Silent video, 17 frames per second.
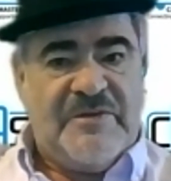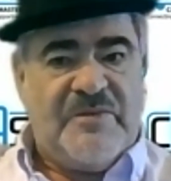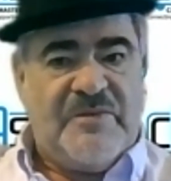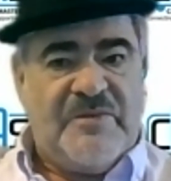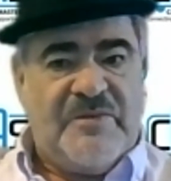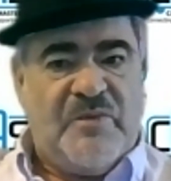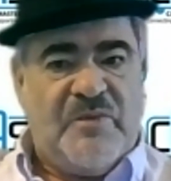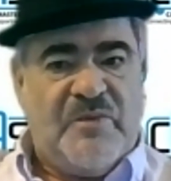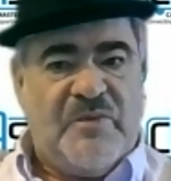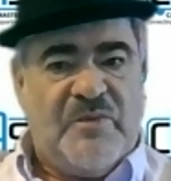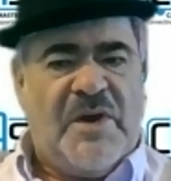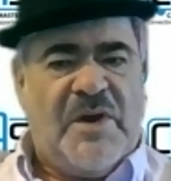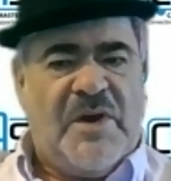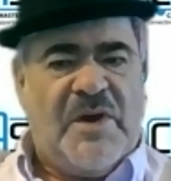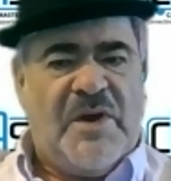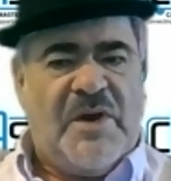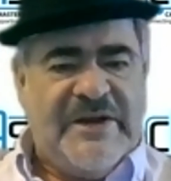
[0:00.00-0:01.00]
let's
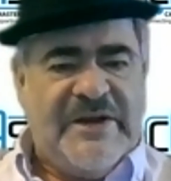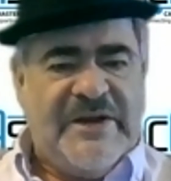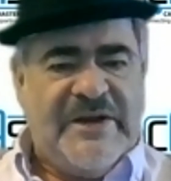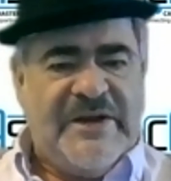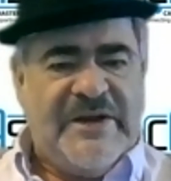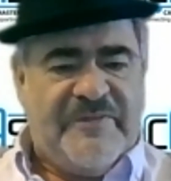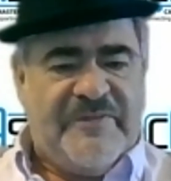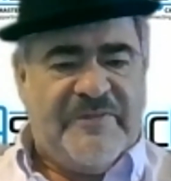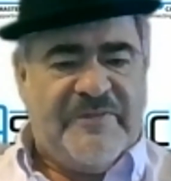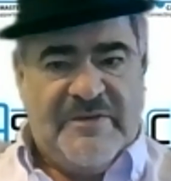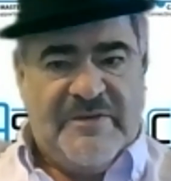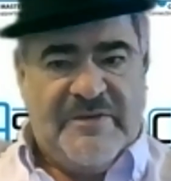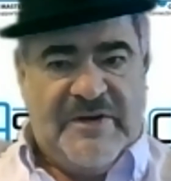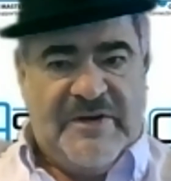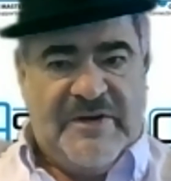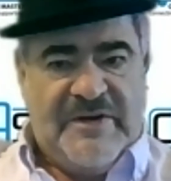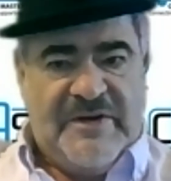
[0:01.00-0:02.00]
say,
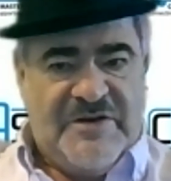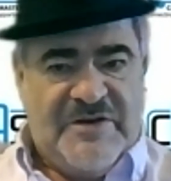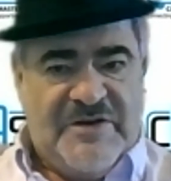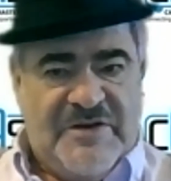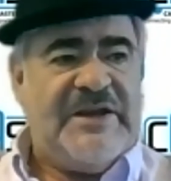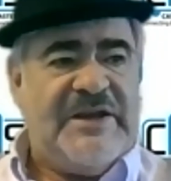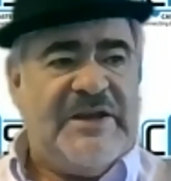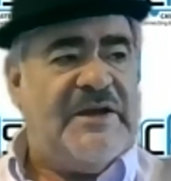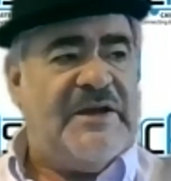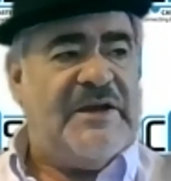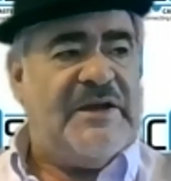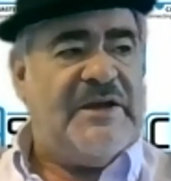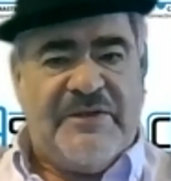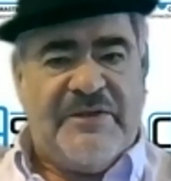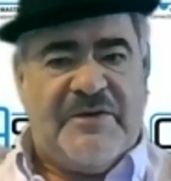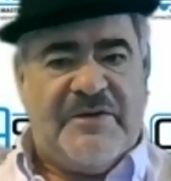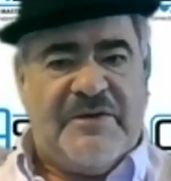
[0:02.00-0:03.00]
length of
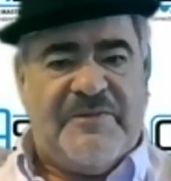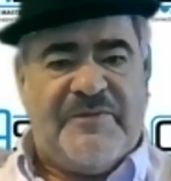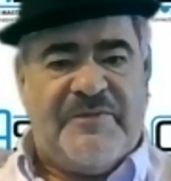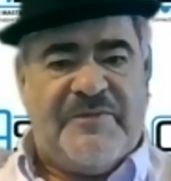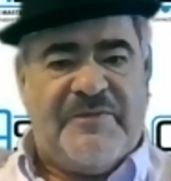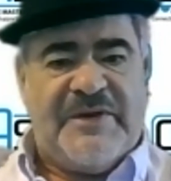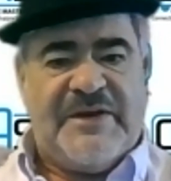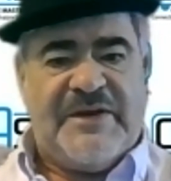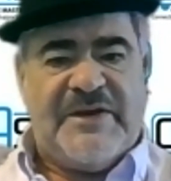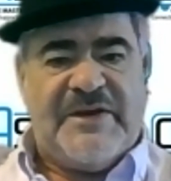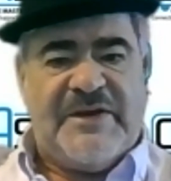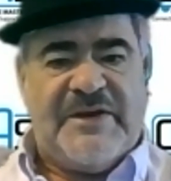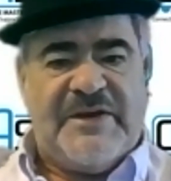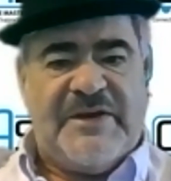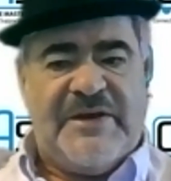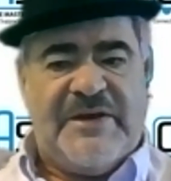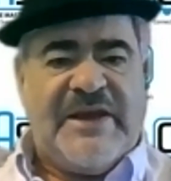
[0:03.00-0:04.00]
engagement
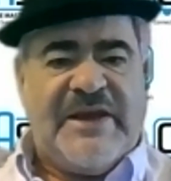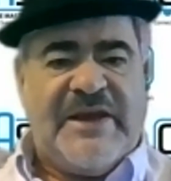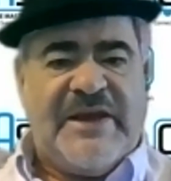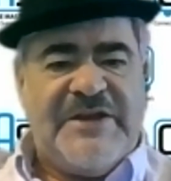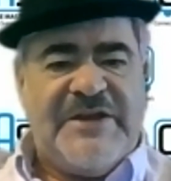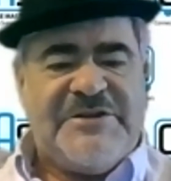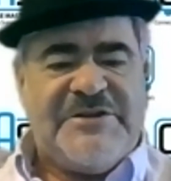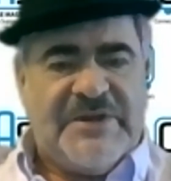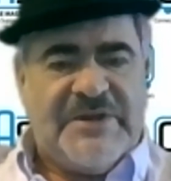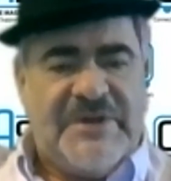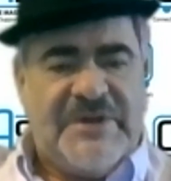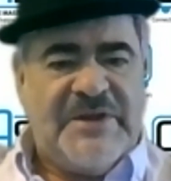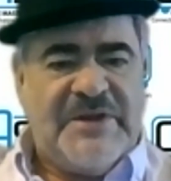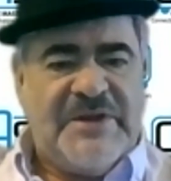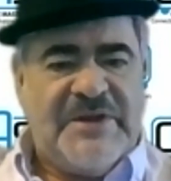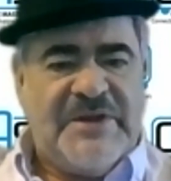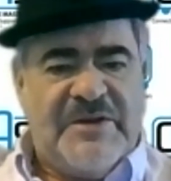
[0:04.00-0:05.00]
does
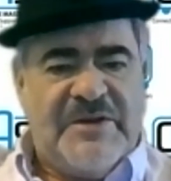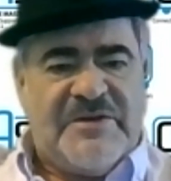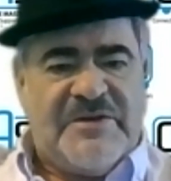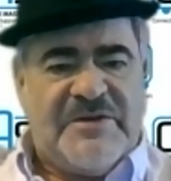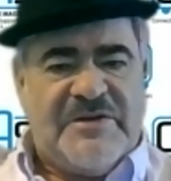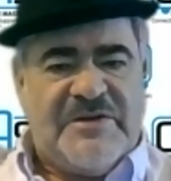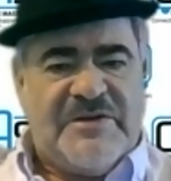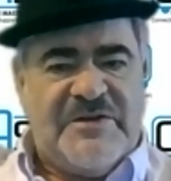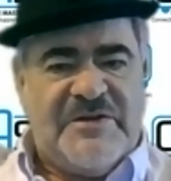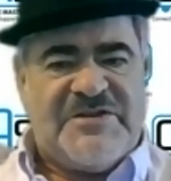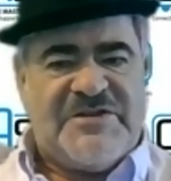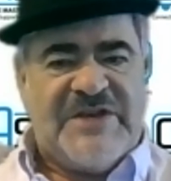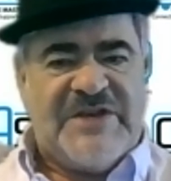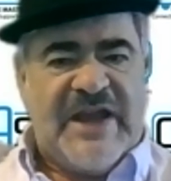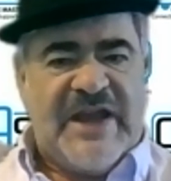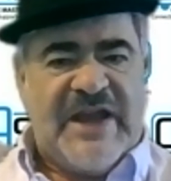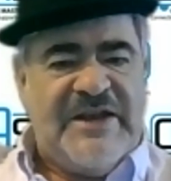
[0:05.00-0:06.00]
any of this
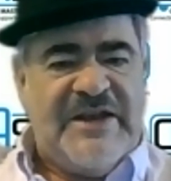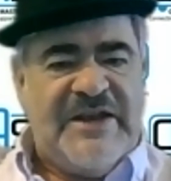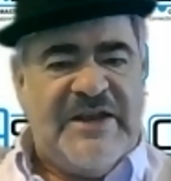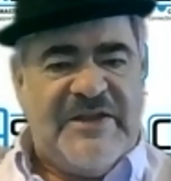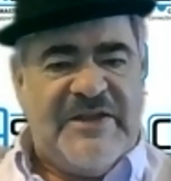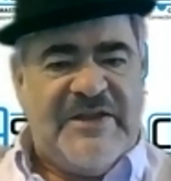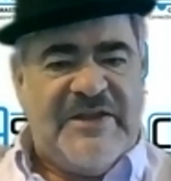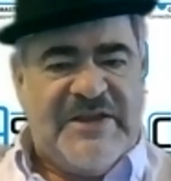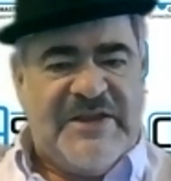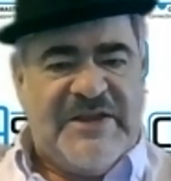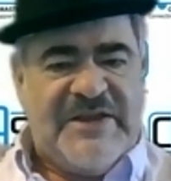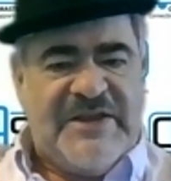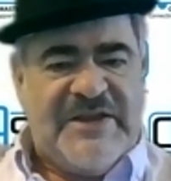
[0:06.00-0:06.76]
science take?